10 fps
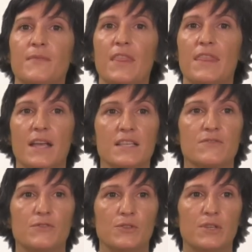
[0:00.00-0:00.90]
Thanks
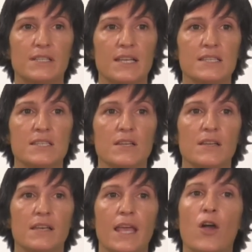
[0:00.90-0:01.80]
for your attention,
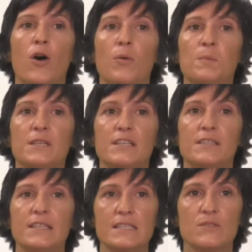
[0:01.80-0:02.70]
and I hope that
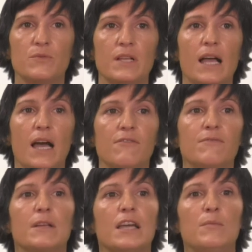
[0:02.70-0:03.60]
this will have
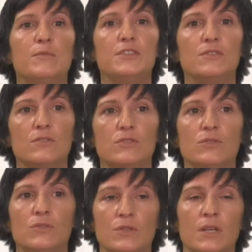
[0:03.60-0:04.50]
helped you
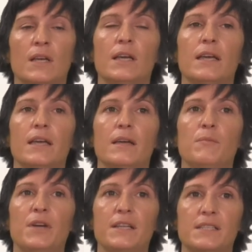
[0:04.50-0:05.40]
to
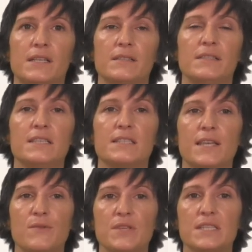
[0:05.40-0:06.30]
better
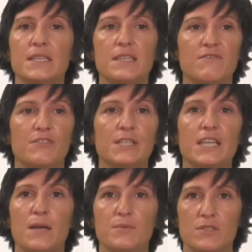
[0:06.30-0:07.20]
distinguish the different
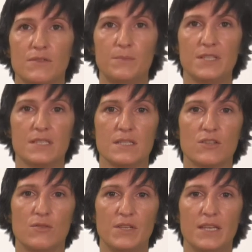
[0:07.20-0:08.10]
types of business
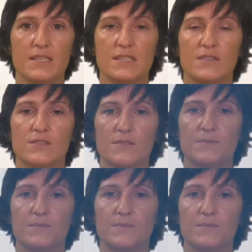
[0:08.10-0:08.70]
combinations.